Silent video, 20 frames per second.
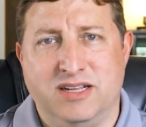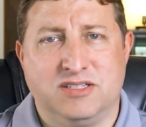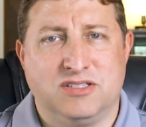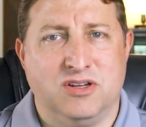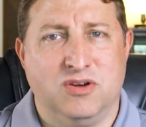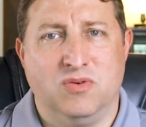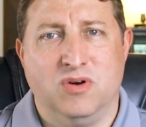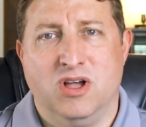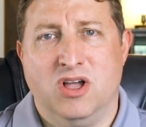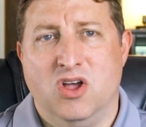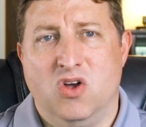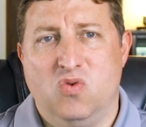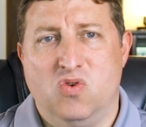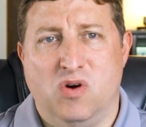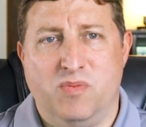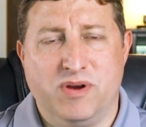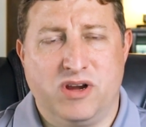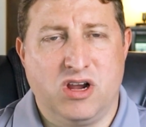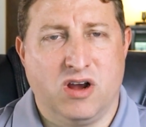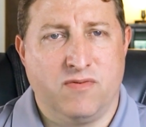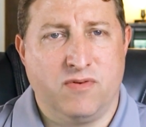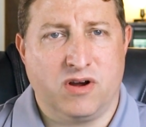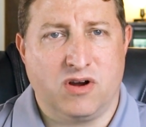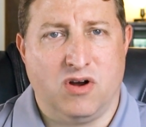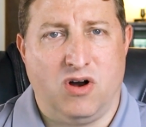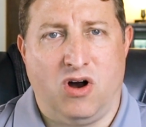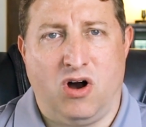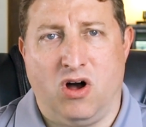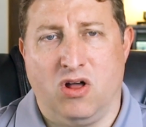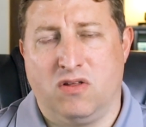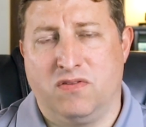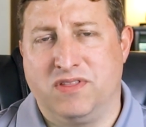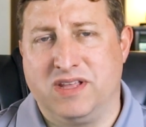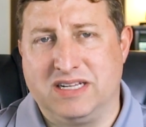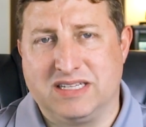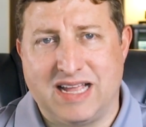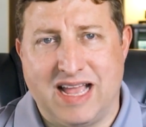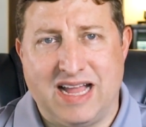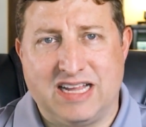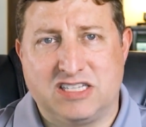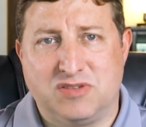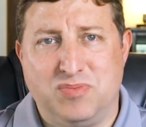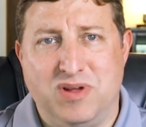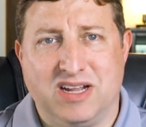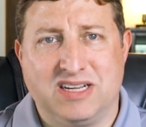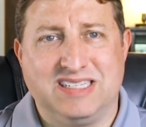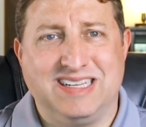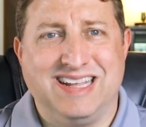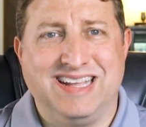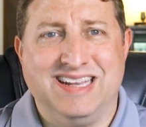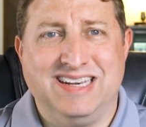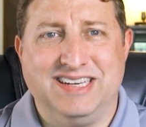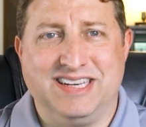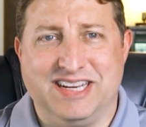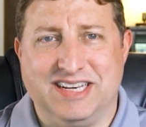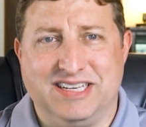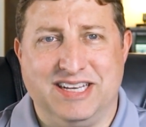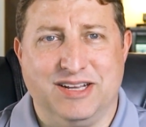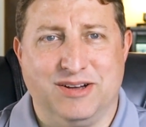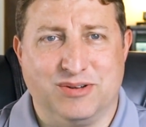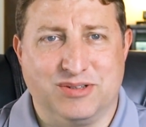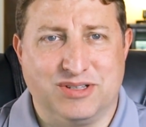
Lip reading: So we'll be covering all these aspects in detail